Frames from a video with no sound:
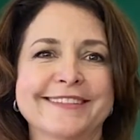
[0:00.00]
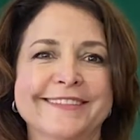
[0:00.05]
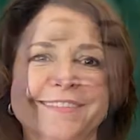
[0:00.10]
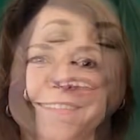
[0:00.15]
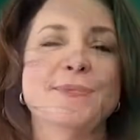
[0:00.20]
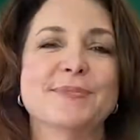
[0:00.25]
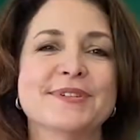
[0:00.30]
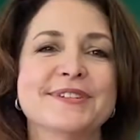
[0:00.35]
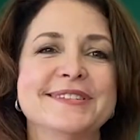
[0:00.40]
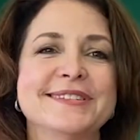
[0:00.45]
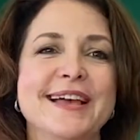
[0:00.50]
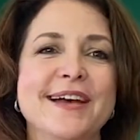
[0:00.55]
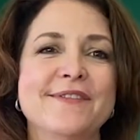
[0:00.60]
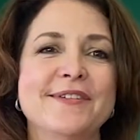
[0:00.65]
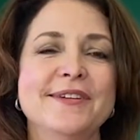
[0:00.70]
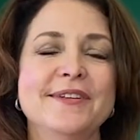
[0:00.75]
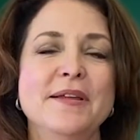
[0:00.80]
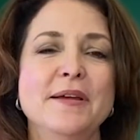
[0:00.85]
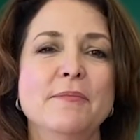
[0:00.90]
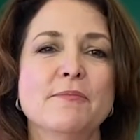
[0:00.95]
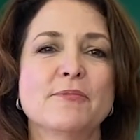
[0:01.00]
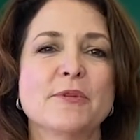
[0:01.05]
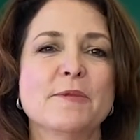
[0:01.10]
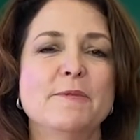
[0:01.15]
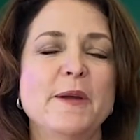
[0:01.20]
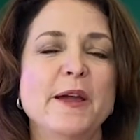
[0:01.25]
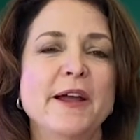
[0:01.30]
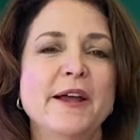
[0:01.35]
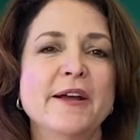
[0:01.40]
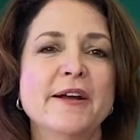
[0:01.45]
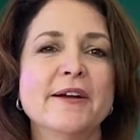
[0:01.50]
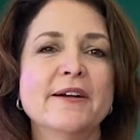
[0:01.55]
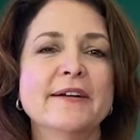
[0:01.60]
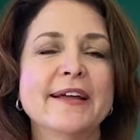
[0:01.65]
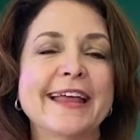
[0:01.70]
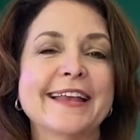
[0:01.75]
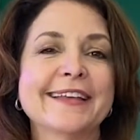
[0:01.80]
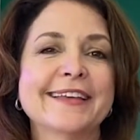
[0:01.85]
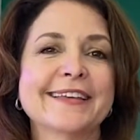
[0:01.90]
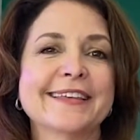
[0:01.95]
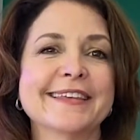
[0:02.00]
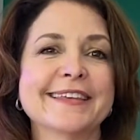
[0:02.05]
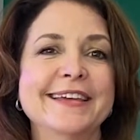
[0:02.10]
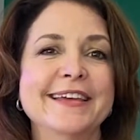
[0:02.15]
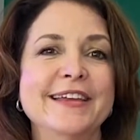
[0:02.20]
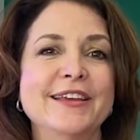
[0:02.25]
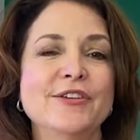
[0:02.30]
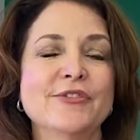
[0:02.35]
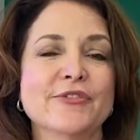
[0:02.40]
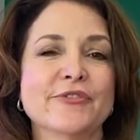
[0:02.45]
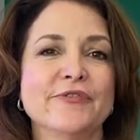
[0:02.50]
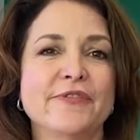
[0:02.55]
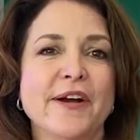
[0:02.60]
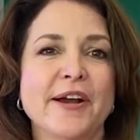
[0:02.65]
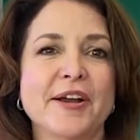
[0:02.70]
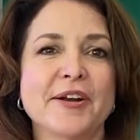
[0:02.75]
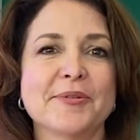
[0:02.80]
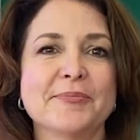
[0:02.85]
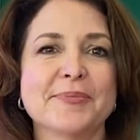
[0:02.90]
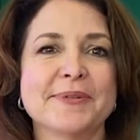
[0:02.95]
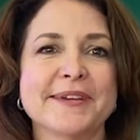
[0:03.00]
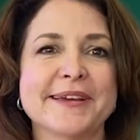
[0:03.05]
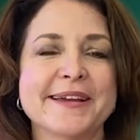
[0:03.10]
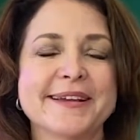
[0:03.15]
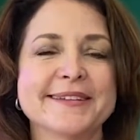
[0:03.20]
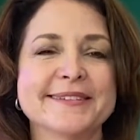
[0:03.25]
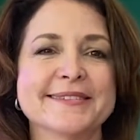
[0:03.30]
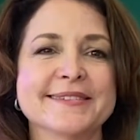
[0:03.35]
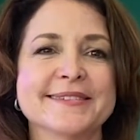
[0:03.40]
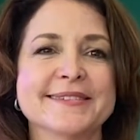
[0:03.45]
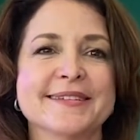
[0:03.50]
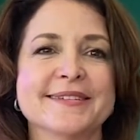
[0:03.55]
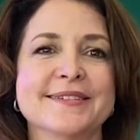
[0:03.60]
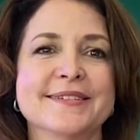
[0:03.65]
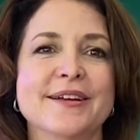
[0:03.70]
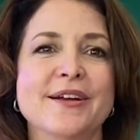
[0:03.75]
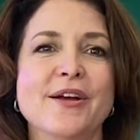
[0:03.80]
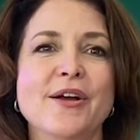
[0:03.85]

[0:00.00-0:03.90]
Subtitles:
Number seven, prepare and clean your fireplace.